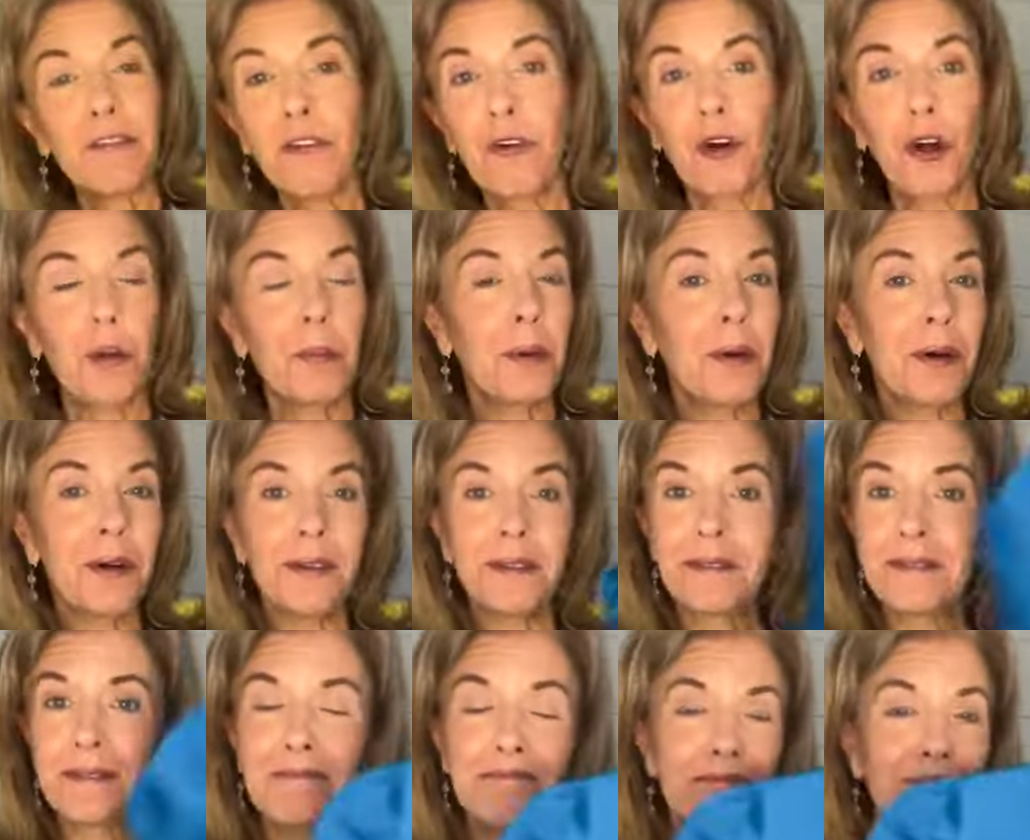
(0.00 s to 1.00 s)
very
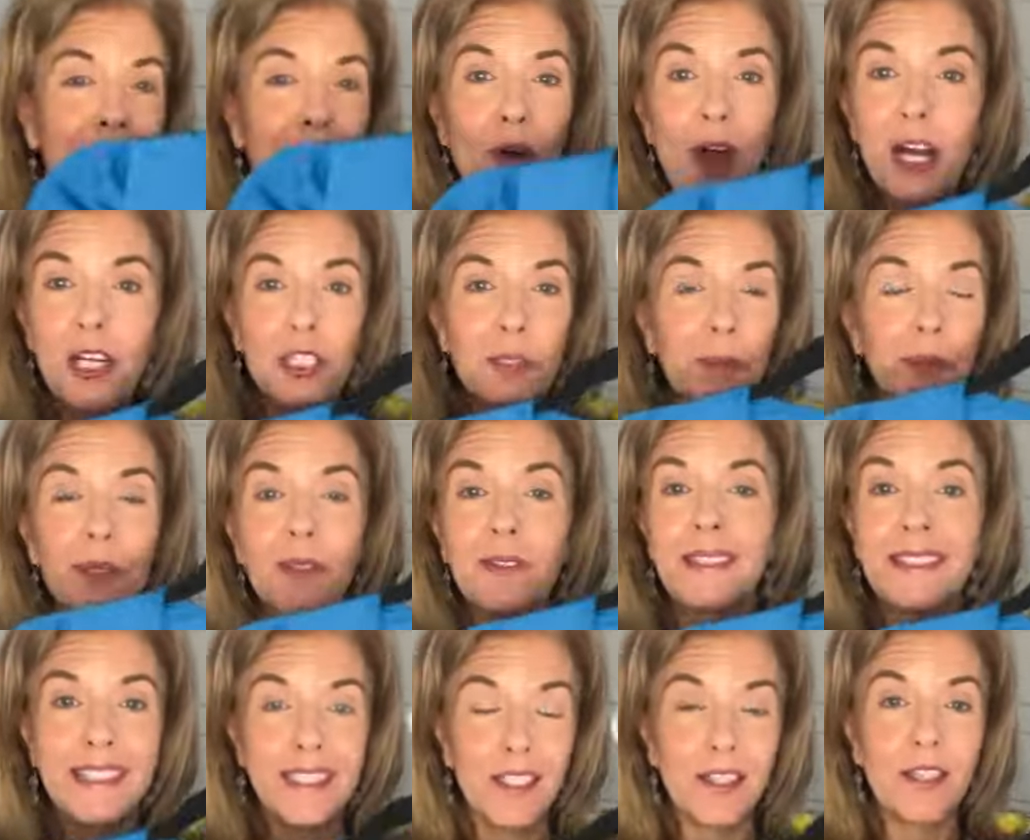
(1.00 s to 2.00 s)
affordable,
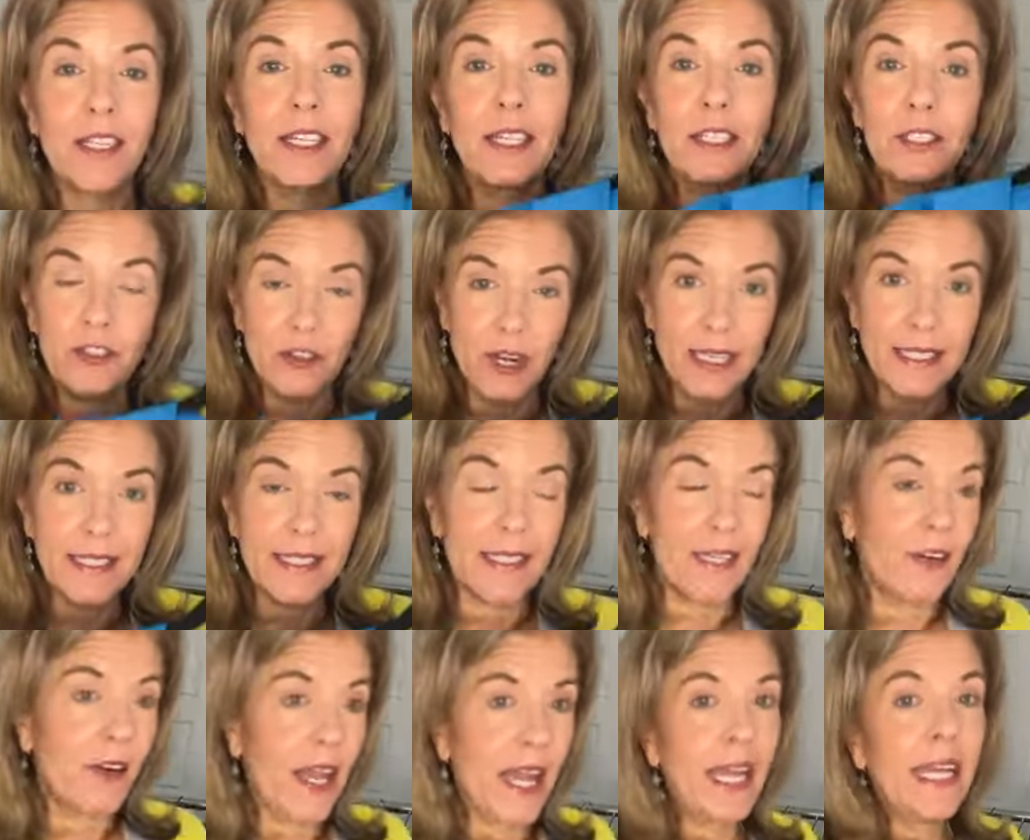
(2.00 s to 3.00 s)
washable silk
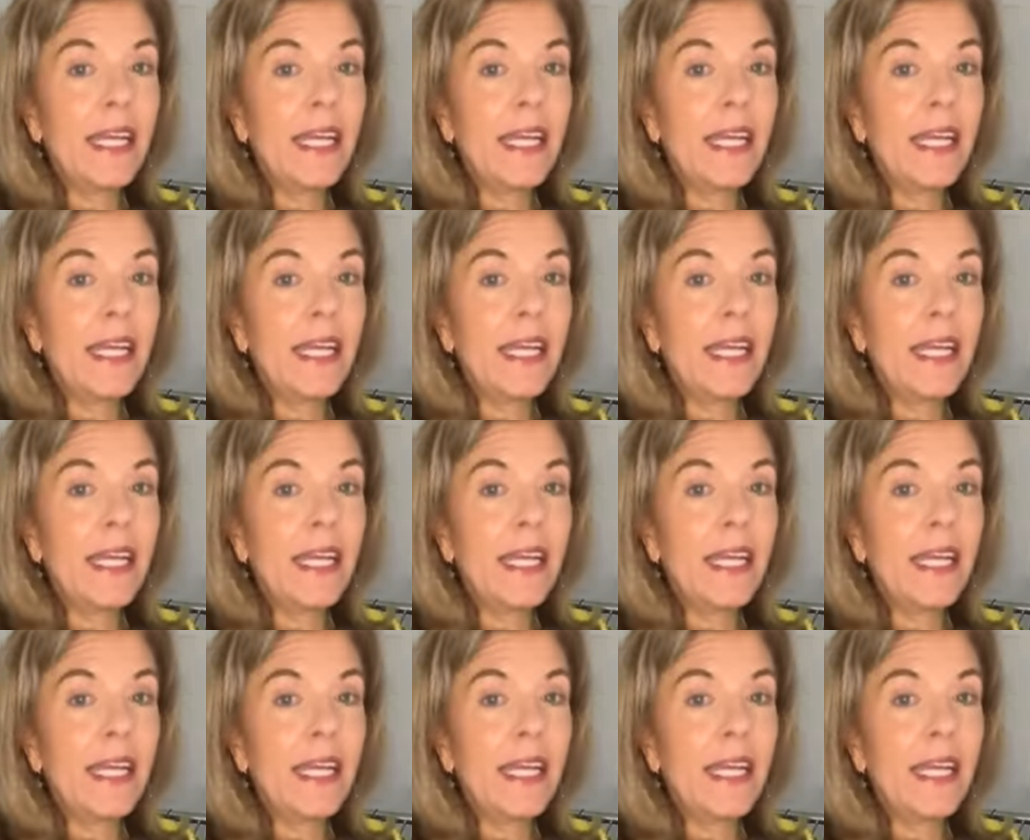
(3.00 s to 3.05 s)
dress,